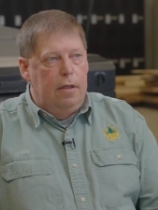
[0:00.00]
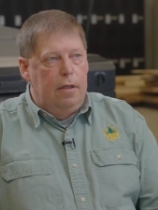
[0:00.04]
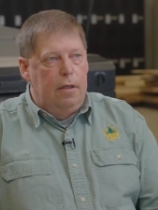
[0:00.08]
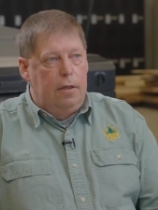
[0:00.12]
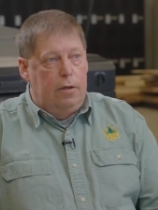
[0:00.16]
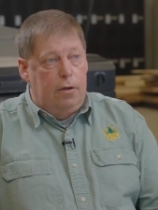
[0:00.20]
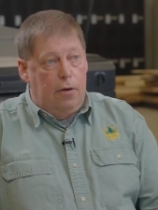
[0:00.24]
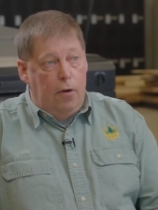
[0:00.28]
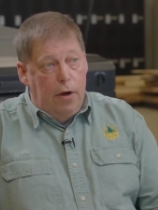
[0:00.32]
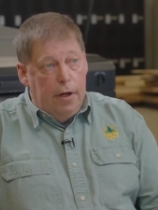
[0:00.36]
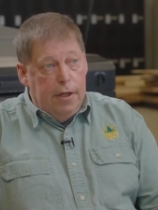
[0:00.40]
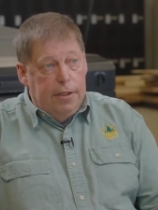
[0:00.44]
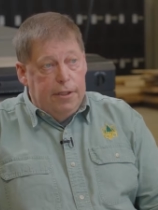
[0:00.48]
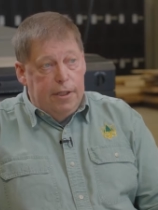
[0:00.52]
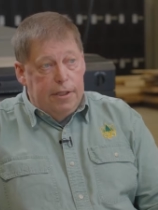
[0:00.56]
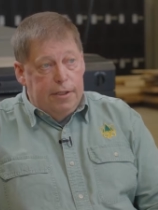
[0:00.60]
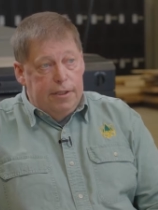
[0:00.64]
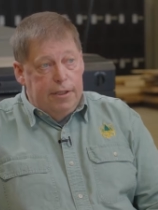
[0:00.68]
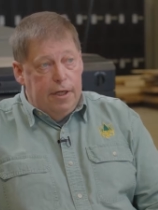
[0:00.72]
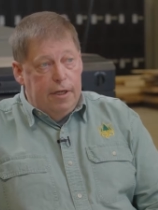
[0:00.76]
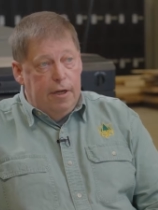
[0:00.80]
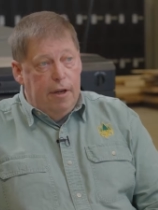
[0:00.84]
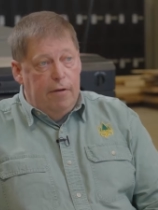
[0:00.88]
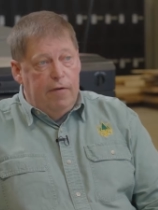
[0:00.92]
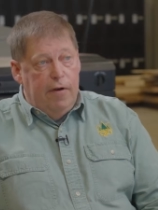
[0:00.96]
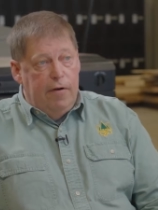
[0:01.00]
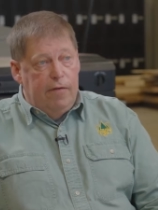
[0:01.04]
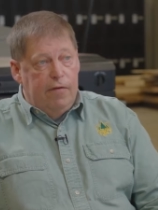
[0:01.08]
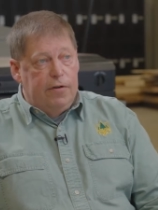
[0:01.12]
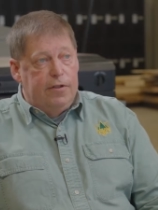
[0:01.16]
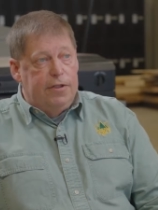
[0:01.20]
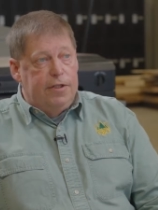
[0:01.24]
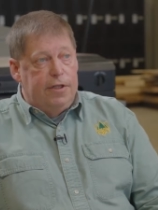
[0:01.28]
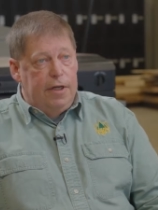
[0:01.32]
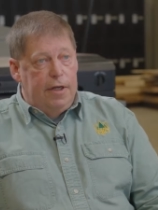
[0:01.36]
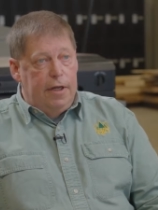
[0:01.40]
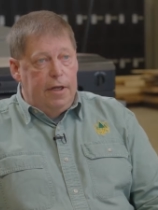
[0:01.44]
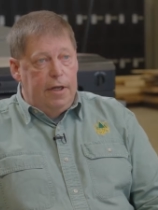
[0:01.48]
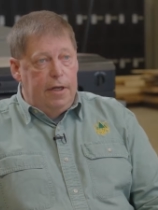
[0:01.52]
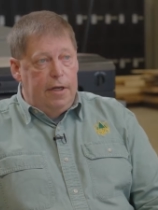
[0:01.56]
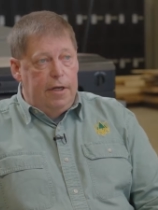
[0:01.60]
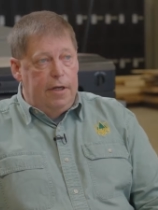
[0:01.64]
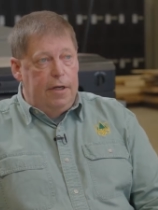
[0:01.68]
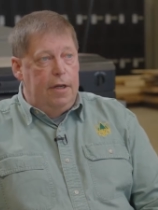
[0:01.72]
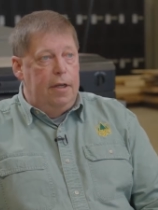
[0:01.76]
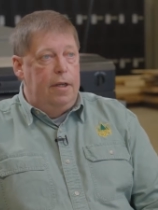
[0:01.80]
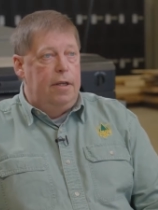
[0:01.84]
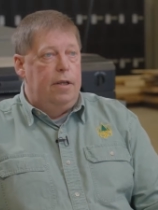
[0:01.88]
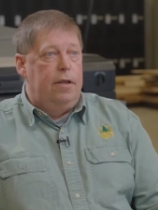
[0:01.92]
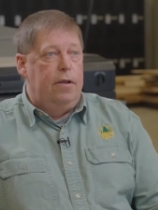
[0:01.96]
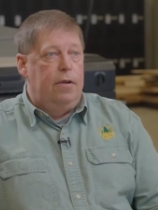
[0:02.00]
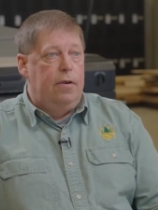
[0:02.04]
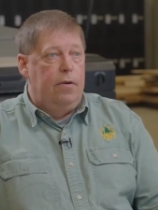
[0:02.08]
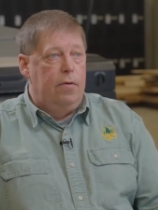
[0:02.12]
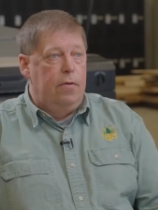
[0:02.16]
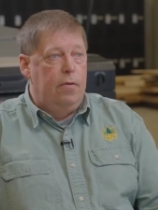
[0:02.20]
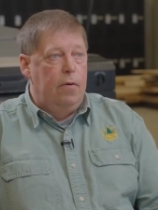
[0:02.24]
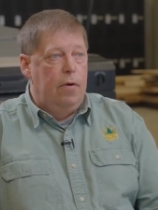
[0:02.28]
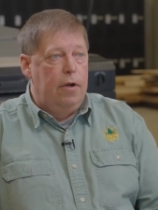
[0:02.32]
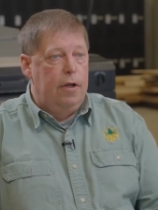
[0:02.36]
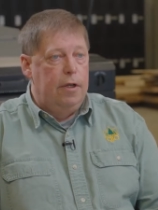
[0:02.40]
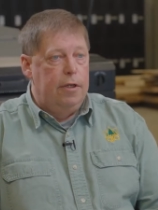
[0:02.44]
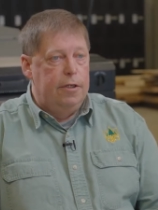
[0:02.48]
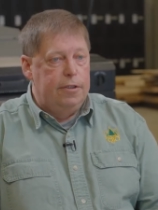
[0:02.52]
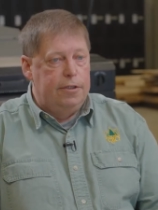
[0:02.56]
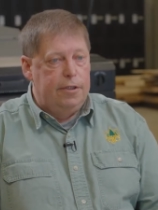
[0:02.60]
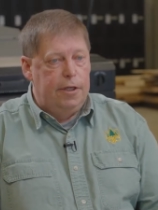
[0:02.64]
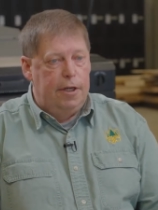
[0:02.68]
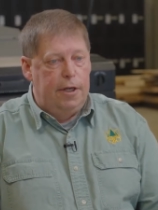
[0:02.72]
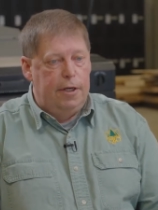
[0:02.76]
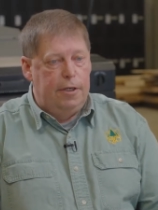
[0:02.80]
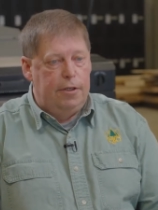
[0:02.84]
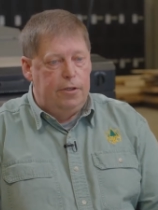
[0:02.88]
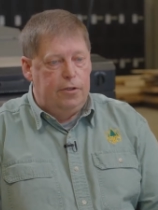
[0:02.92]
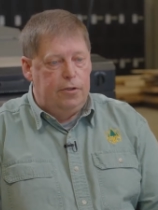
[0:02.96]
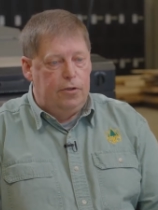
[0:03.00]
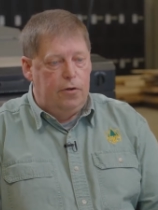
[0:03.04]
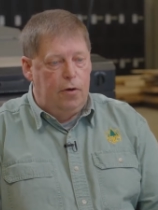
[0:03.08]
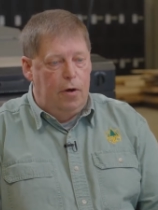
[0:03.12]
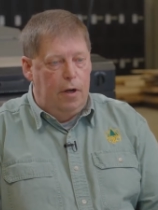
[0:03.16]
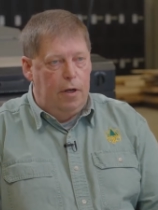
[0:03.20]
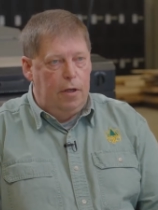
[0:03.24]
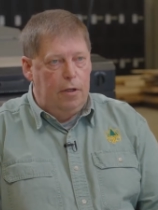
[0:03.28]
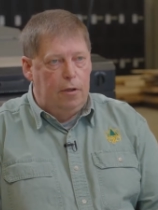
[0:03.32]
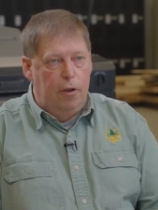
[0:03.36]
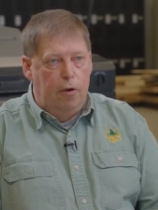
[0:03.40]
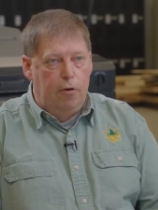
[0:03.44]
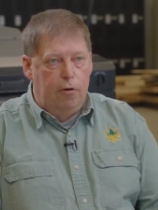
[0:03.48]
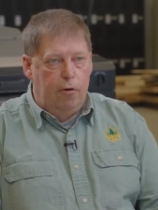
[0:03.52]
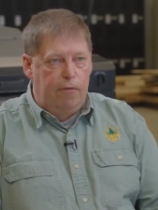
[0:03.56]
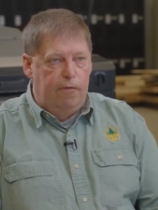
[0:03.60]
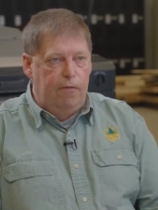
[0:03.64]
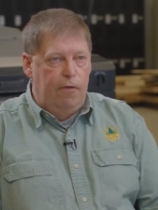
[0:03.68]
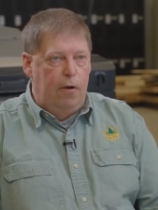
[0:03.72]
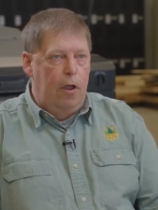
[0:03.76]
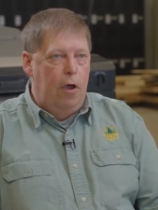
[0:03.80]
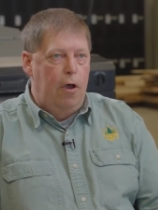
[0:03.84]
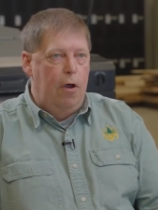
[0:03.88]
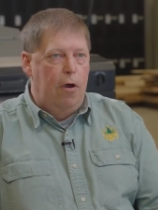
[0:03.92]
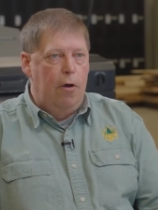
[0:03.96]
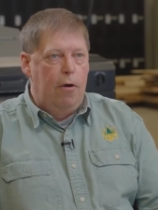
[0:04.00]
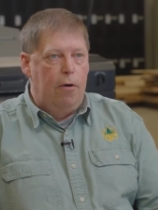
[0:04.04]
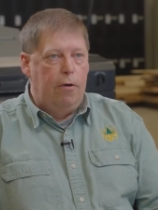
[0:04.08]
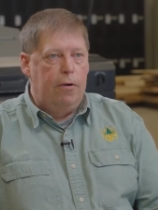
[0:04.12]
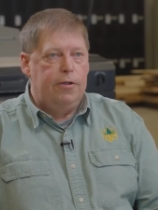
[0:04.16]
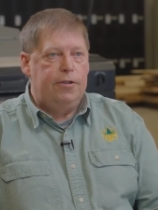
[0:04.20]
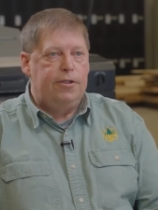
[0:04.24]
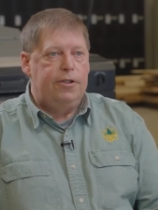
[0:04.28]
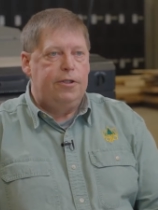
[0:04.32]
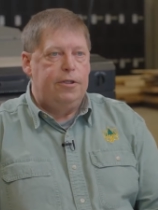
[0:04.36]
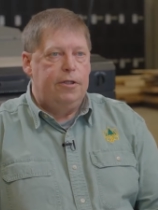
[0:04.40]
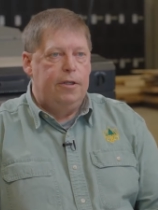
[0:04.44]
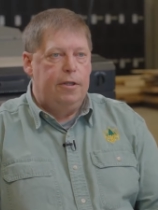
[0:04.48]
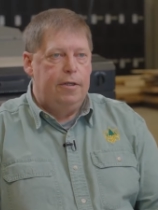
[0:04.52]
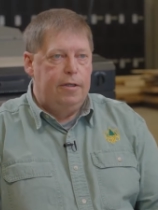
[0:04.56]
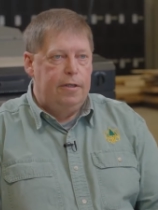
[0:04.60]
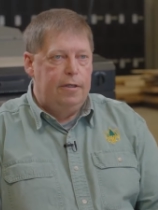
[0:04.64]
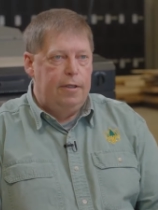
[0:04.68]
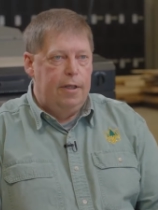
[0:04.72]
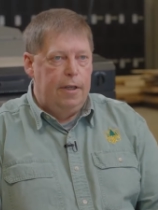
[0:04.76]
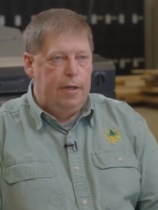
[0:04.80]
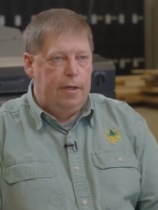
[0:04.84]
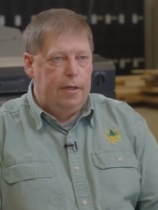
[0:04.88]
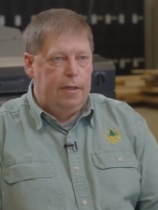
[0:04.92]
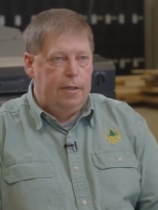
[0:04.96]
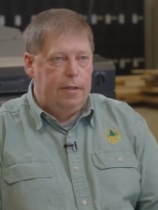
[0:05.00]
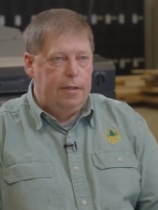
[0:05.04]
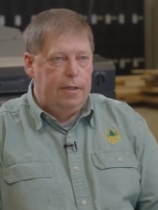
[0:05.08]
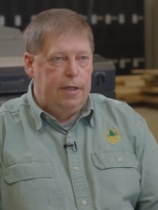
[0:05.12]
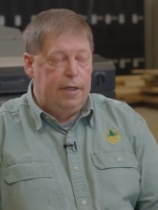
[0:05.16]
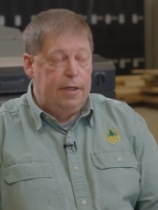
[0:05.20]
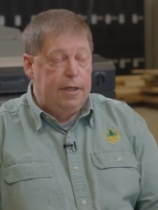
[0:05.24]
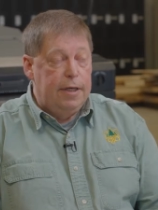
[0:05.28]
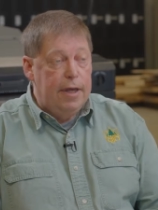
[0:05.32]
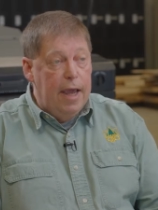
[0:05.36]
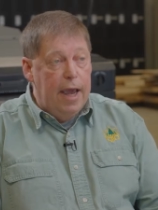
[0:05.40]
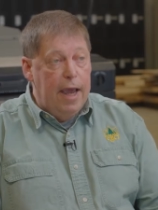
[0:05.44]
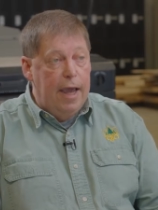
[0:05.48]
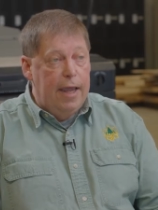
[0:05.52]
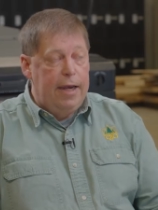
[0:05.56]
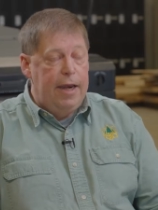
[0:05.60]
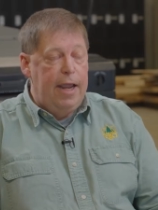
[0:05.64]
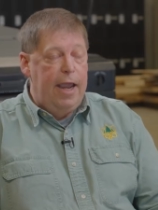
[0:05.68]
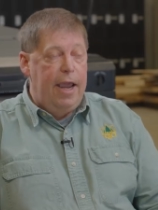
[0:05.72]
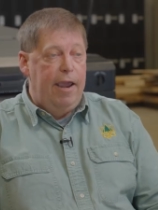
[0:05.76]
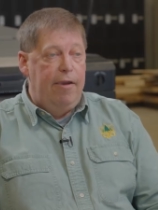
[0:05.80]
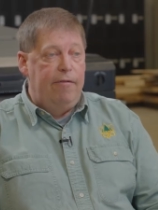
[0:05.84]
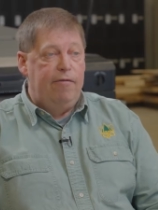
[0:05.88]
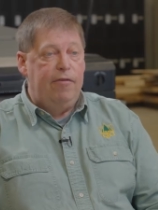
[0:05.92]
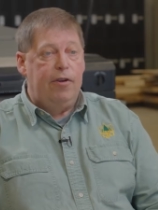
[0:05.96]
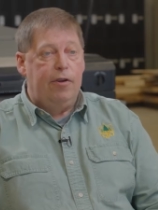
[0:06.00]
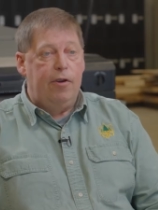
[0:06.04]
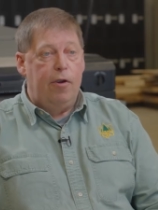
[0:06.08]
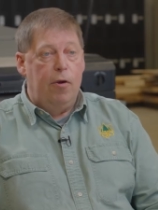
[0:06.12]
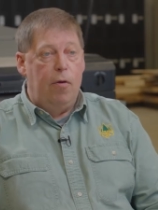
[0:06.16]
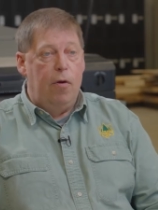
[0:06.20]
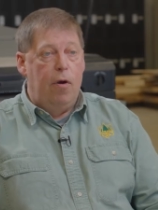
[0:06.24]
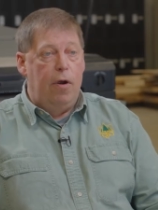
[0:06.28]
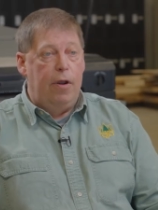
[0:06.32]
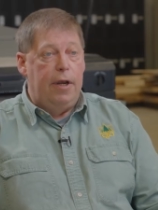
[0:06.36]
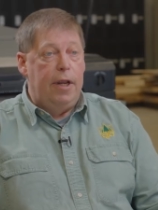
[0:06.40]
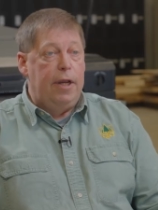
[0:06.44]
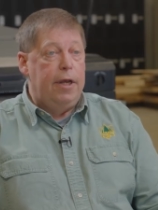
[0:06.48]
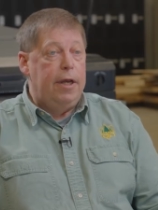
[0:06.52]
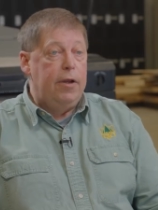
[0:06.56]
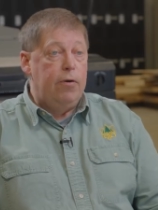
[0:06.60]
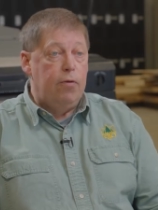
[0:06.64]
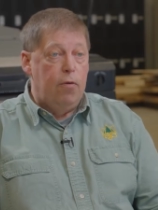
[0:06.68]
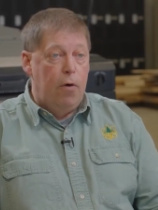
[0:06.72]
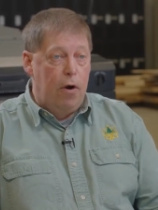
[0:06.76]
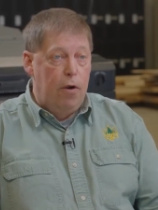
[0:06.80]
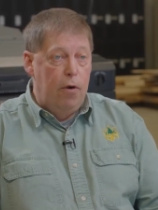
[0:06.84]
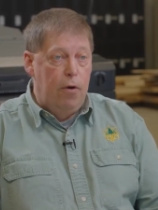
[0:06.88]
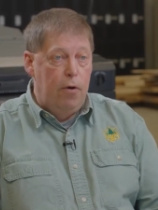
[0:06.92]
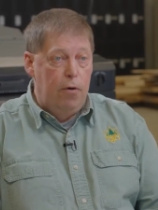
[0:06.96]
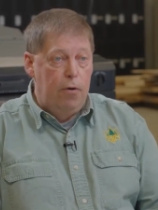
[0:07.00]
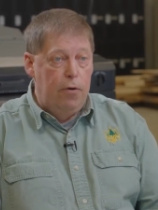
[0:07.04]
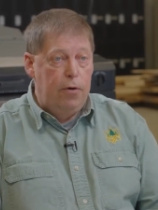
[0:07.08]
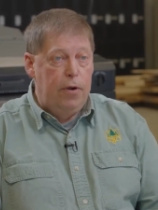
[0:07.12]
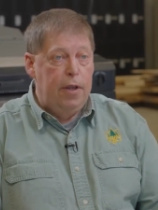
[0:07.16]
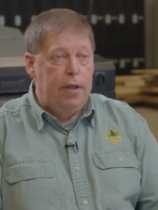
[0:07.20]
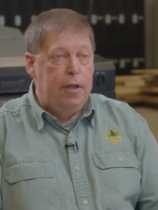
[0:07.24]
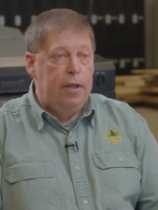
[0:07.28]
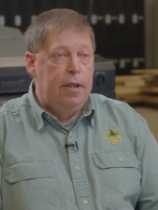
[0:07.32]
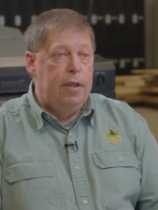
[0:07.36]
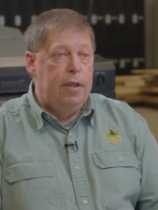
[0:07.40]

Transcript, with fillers: The craziest thing I've ever seen was a truckload of logs that did not have to go on any road.